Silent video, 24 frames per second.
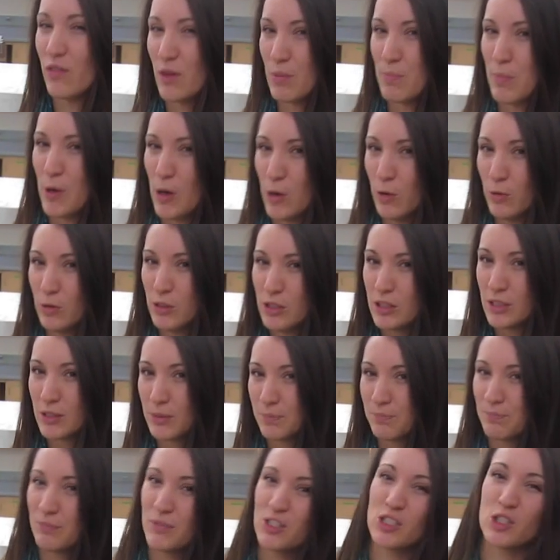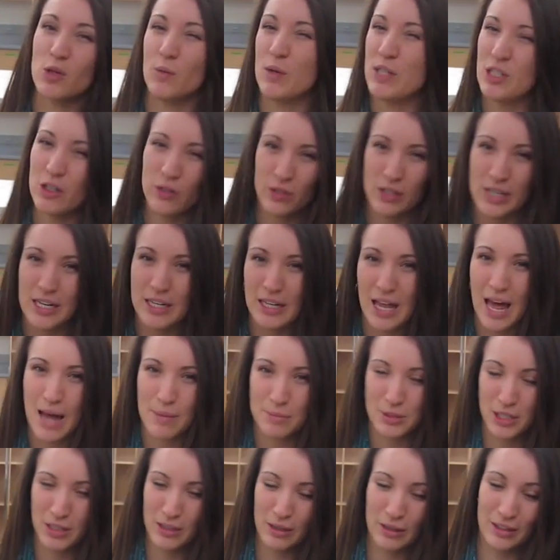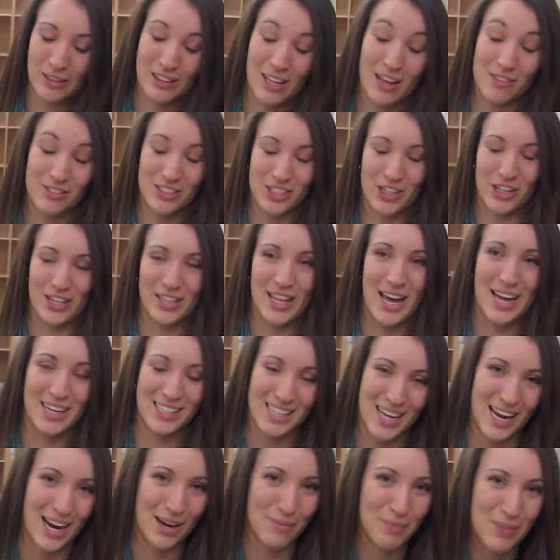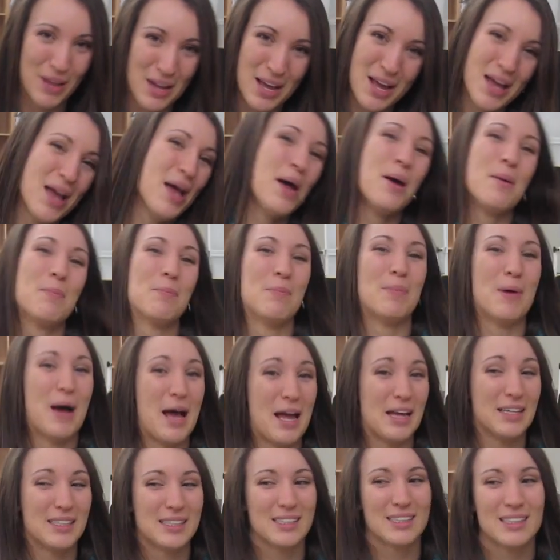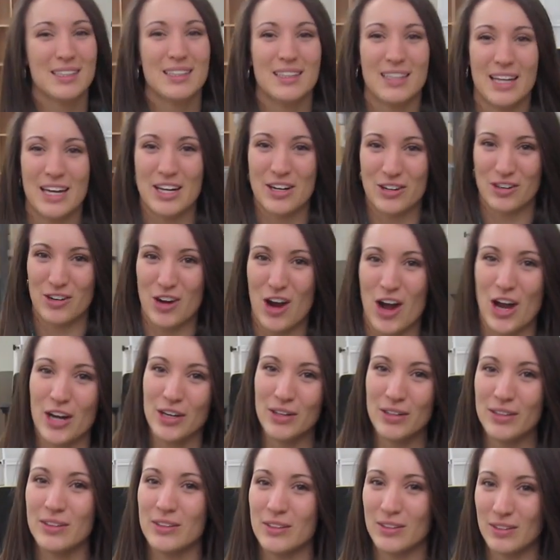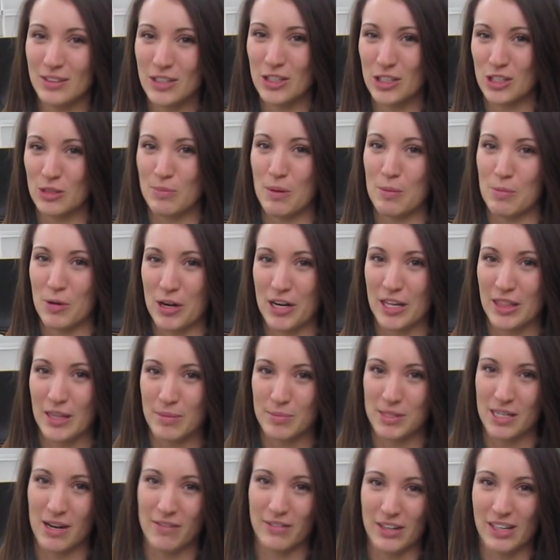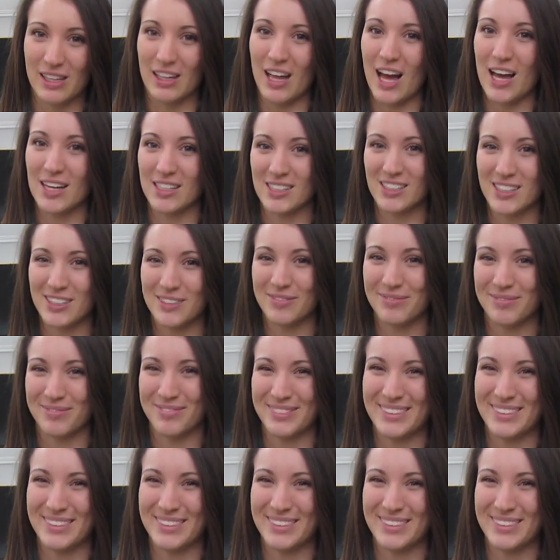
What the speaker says: over bones, so we don't need gloves during that time, but later on, you should be bringing them to every class.